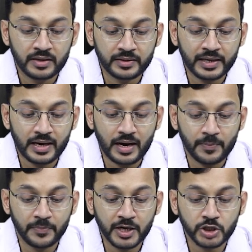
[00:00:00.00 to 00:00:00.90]
the
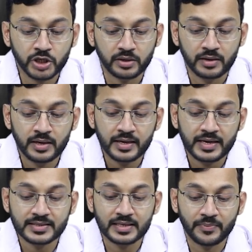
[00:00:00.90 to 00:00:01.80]
abduction
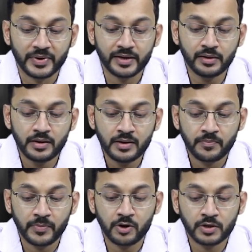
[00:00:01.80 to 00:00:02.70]
is limited
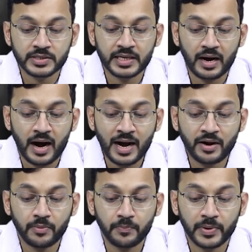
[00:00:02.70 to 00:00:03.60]
because the
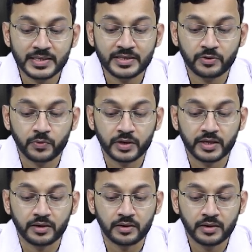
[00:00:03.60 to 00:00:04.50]
arc present over
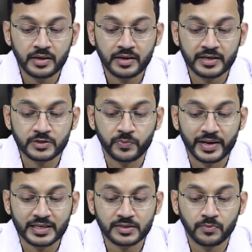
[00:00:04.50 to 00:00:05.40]
here is
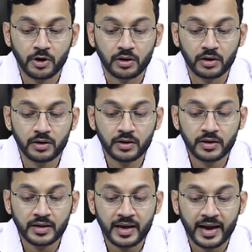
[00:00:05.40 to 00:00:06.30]
very small,
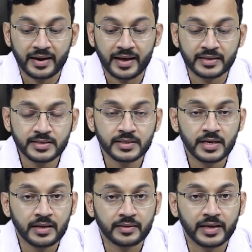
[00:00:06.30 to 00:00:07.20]
and hence
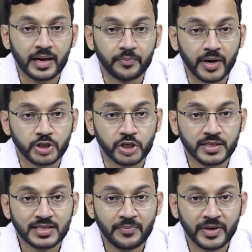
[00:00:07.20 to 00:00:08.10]
the abduction
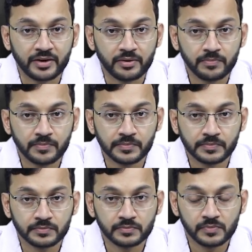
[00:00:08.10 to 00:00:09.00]
is limited.
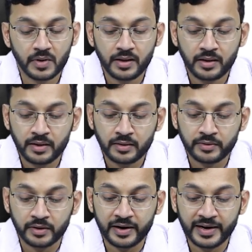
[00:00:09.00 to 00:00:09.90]

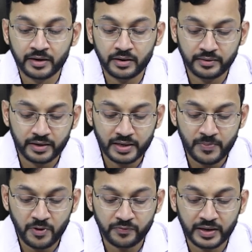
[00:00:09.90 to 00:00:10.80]
The
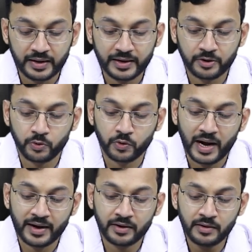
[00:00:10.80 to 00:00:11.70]
tip of the greater
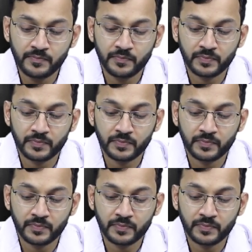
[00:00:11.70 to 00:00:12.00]
trochanter